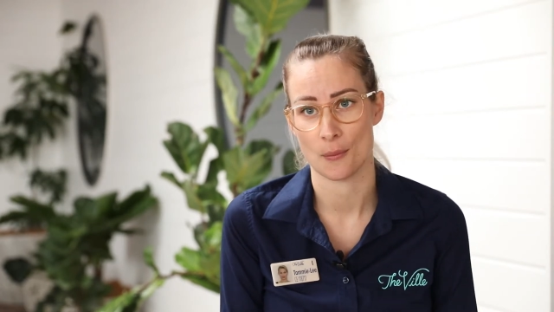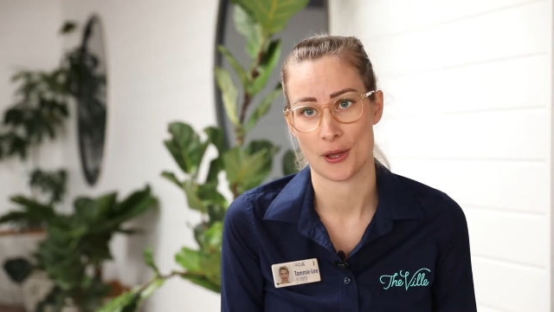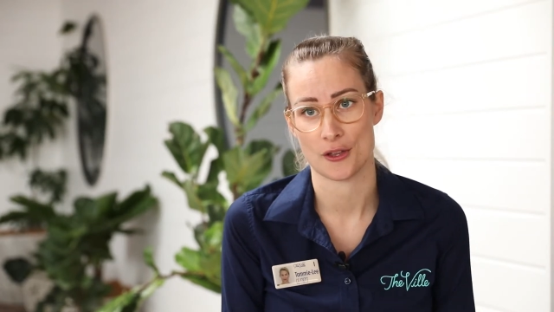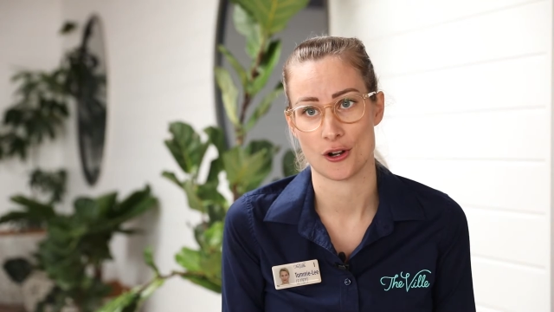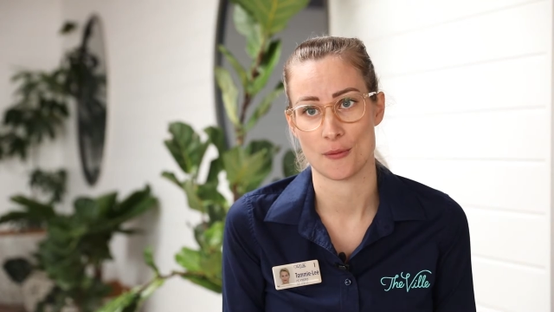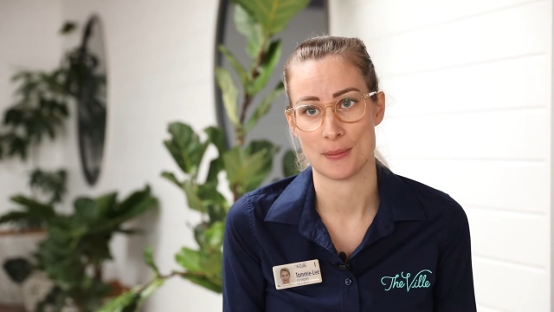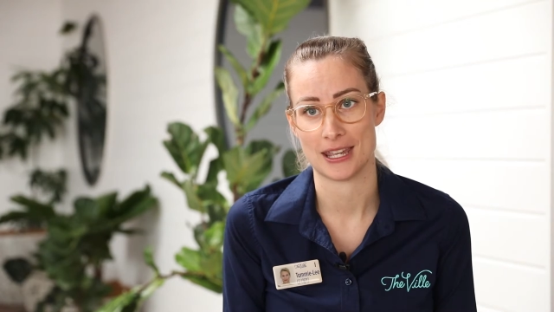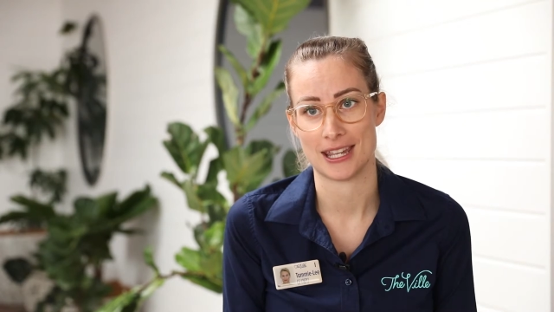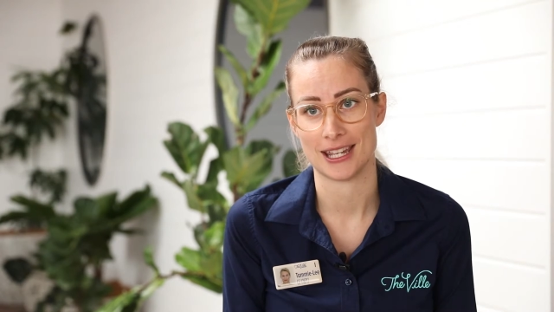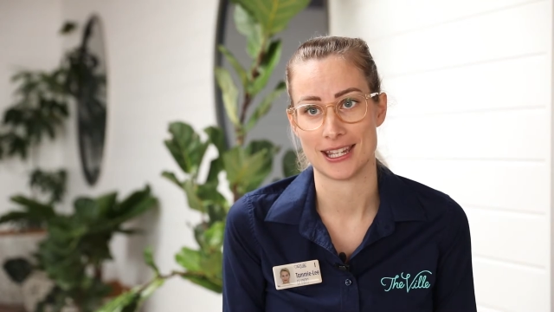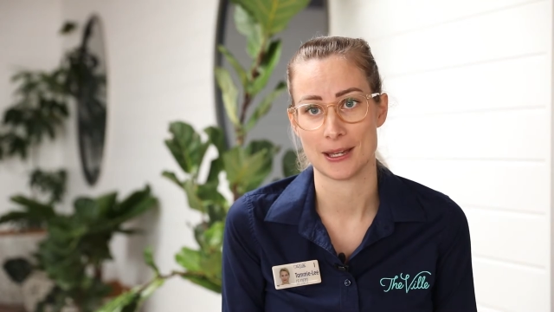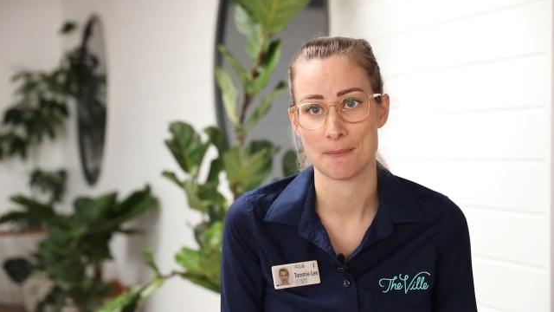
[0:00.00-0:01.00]
whether it
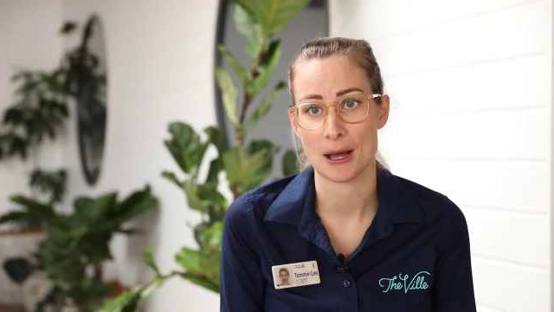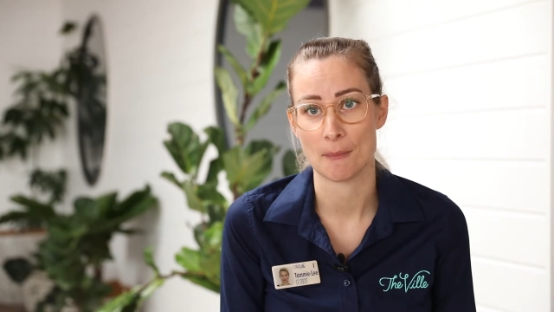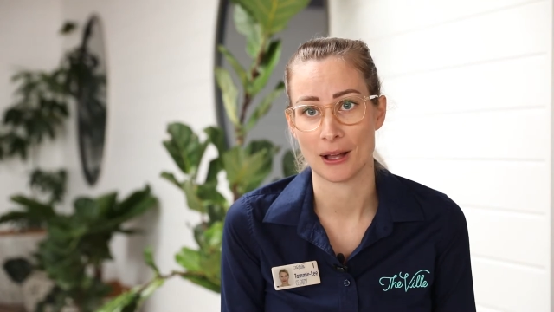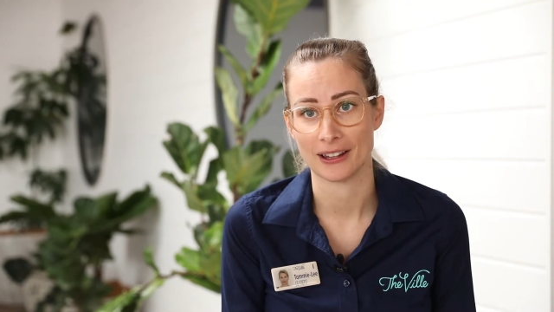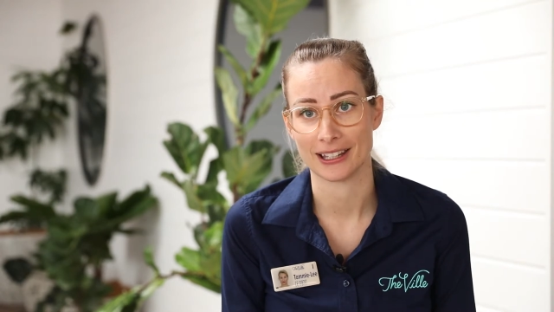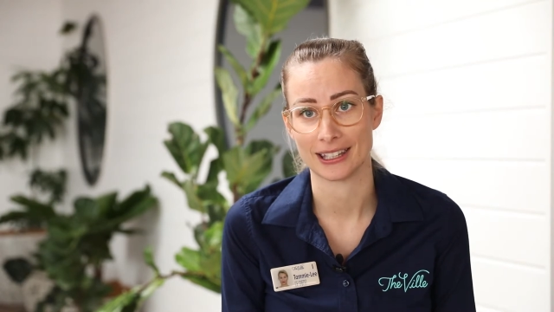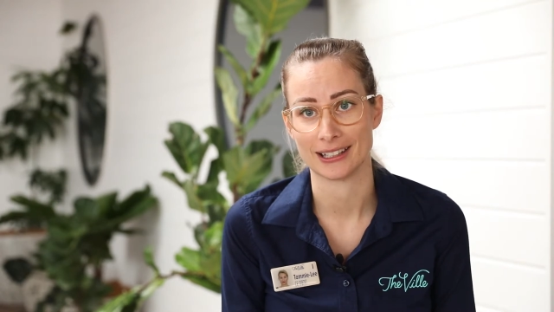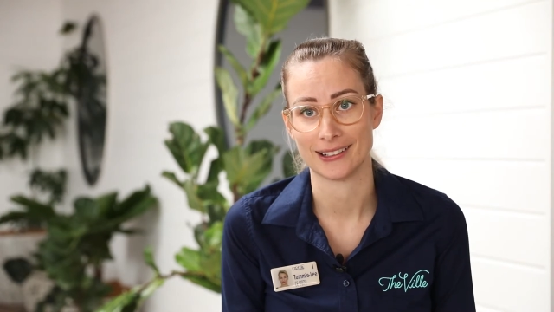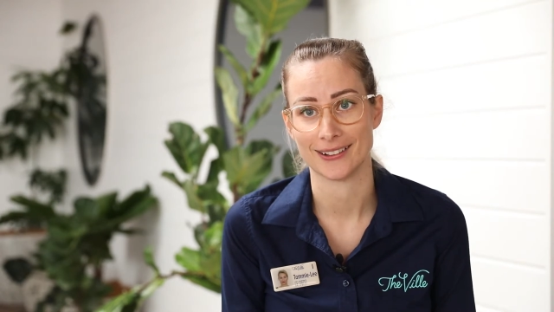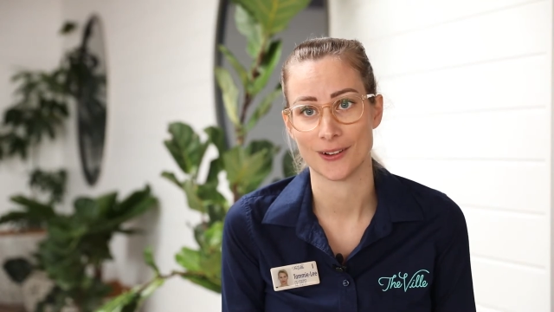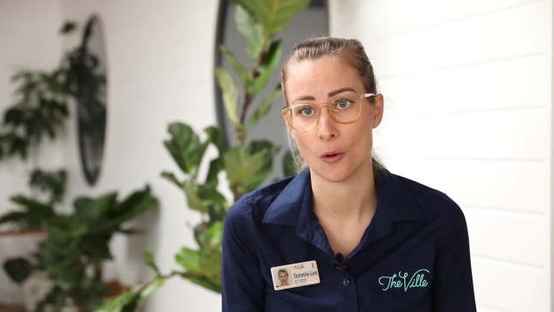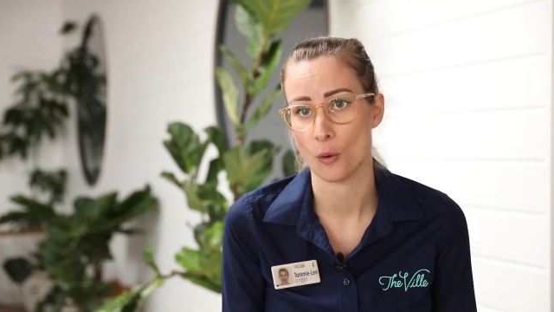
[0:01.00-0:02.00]
be Mount
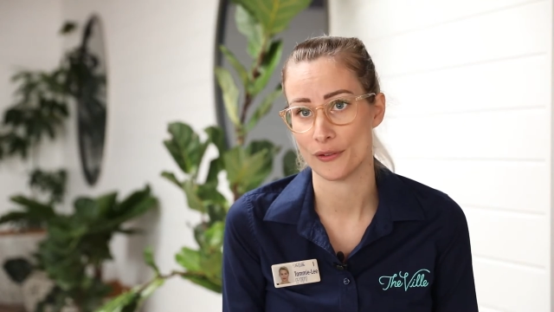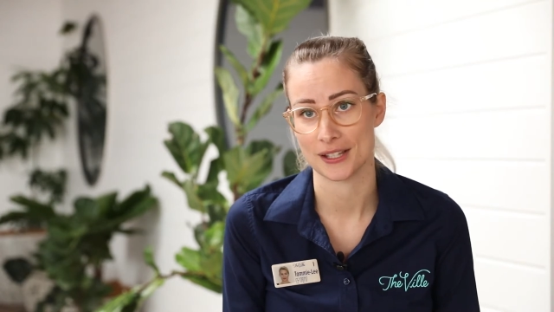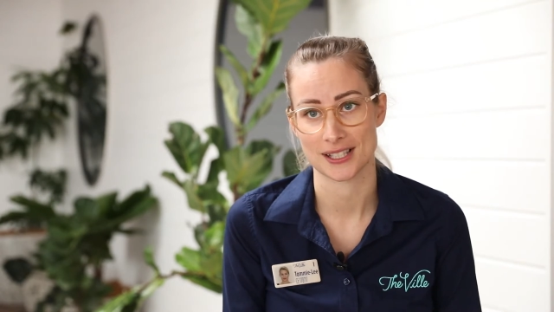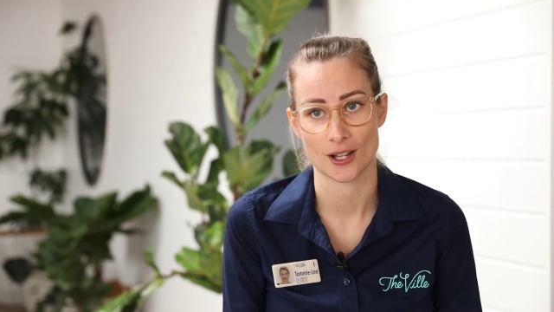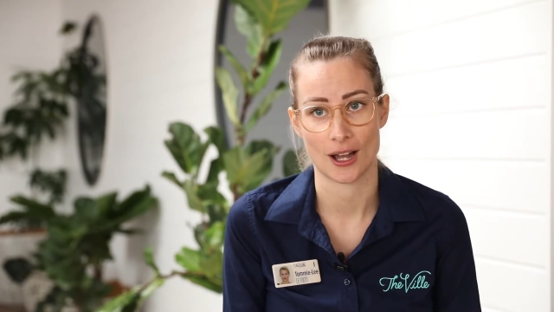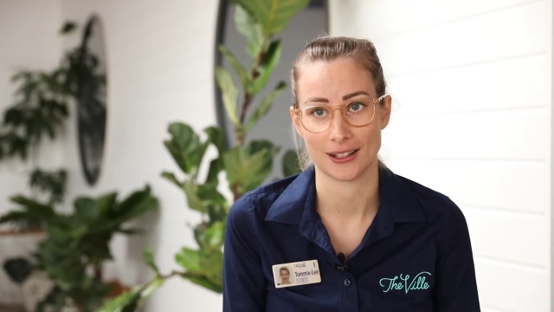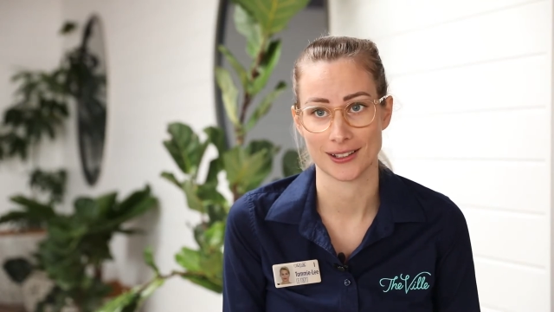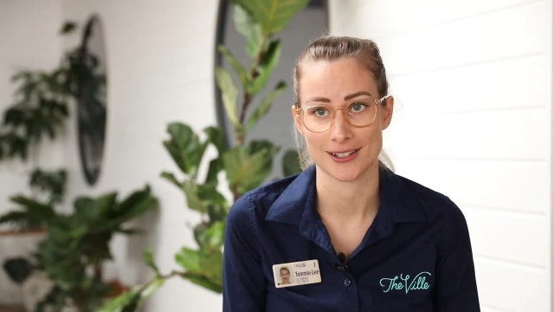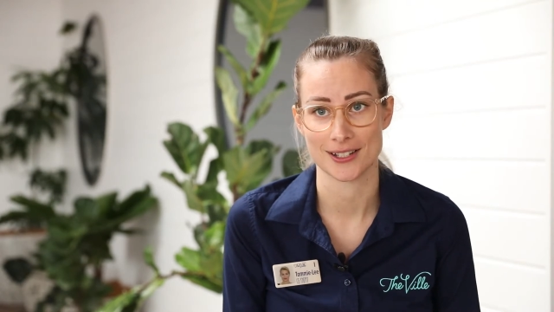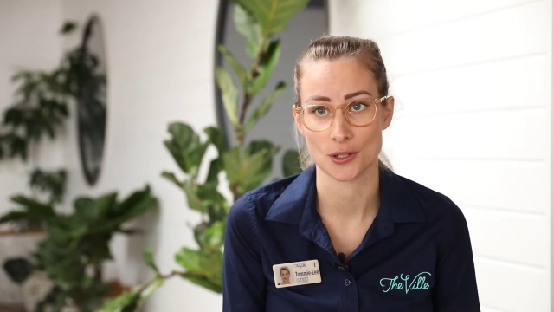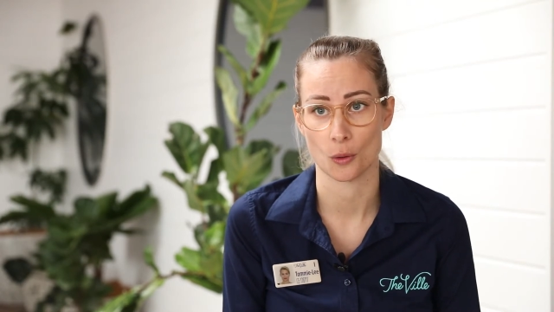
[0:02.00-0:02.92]
Mulligan, Orpheus Island,